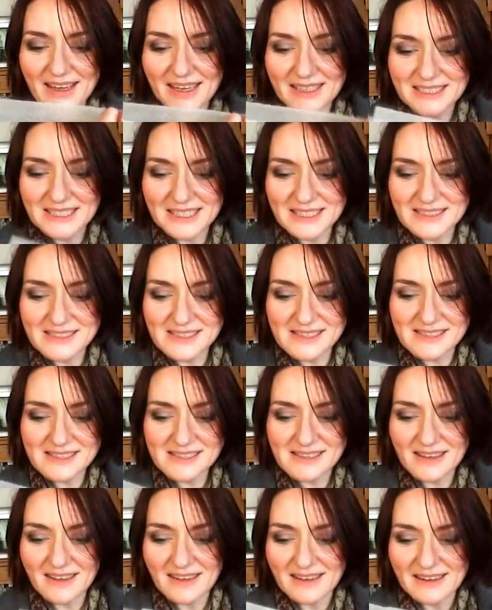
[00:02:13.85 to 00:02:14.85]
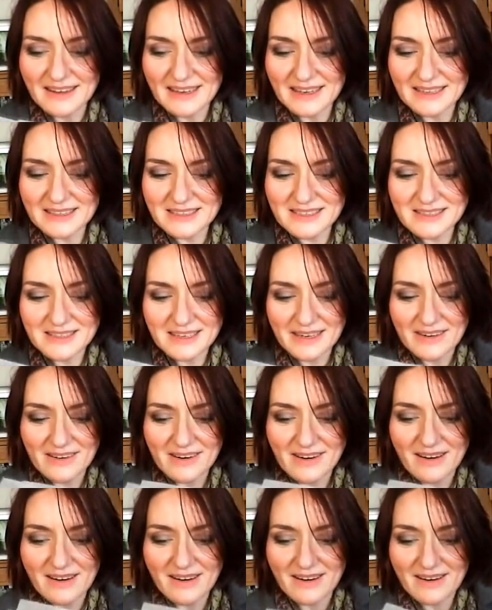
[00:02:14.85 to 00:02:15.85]
And inside
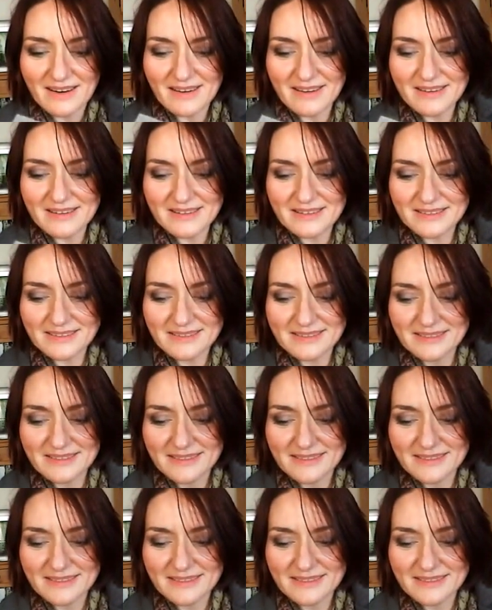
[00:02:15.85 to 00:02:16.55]
there are